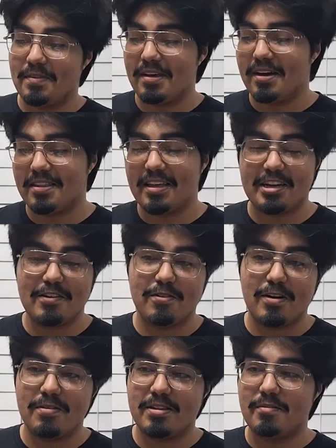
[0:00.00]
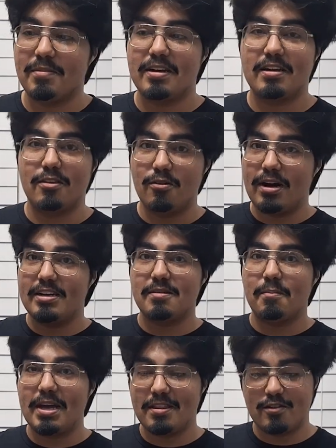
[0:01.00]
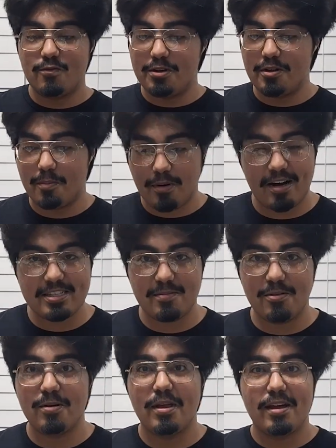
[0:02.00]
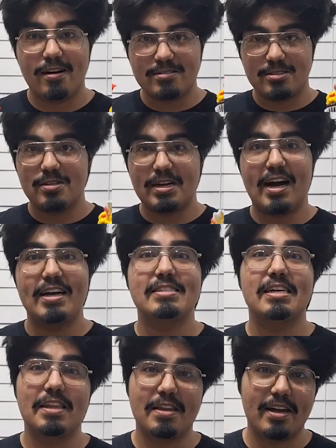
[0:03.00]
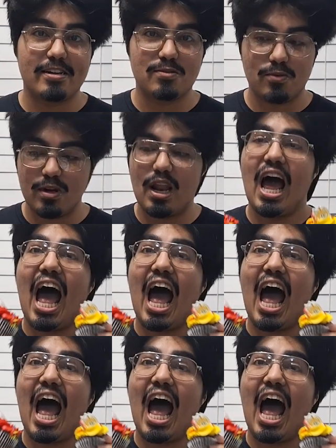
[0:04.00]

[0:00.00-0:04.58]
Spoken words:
Yeah, thank you for everything, man. You guys have made this video possible. I'll see you guys in the next one.